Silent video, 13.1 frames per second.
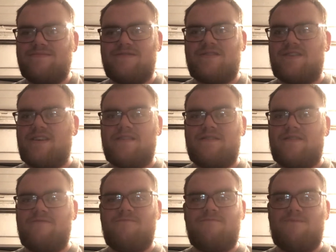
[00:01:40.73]
Such
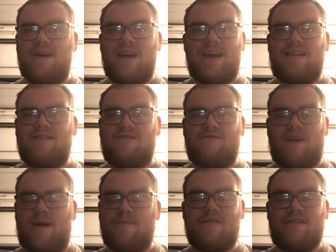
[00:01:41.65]
a weird
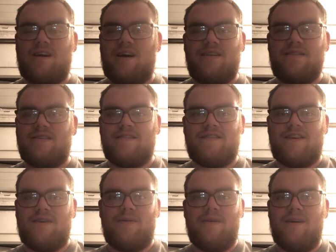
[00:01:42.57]
crap start to the
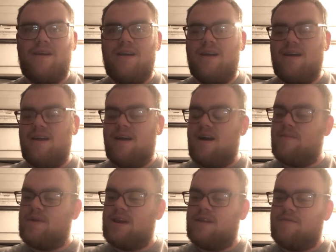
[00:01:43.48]
show.
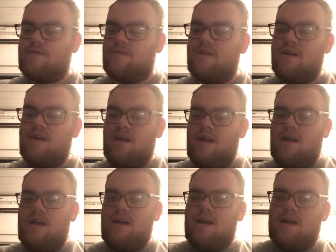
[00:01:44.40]
Unbelievable.
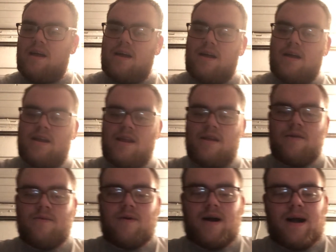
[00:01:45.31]
And then
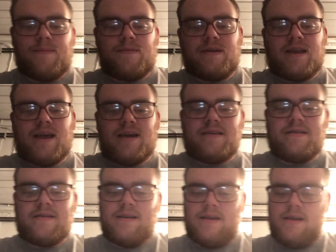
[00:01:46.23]
what happened
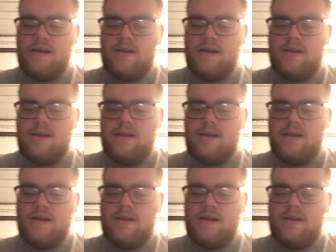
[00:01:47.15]
next?